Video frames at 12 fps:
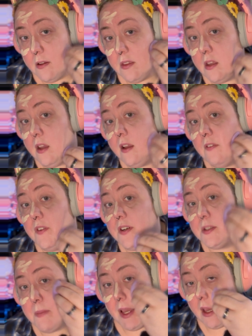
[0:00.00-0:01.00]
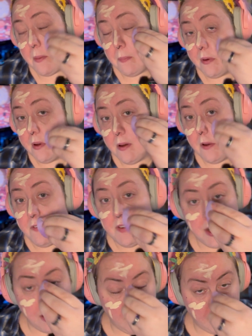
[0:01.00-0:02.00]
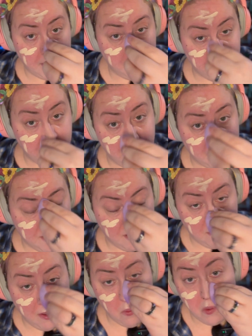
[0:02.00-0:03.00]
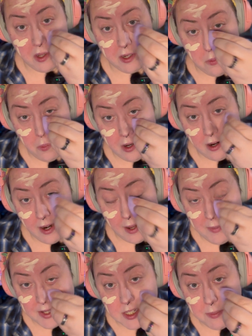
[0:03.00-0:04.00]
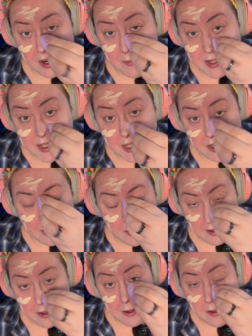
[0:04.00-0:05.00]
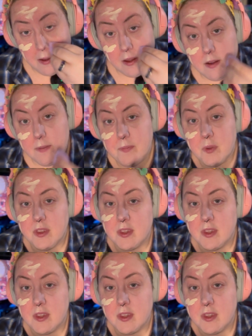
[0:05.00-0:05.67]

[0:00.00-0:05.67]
the first makeup video I do is going to be one where I'm experimenting with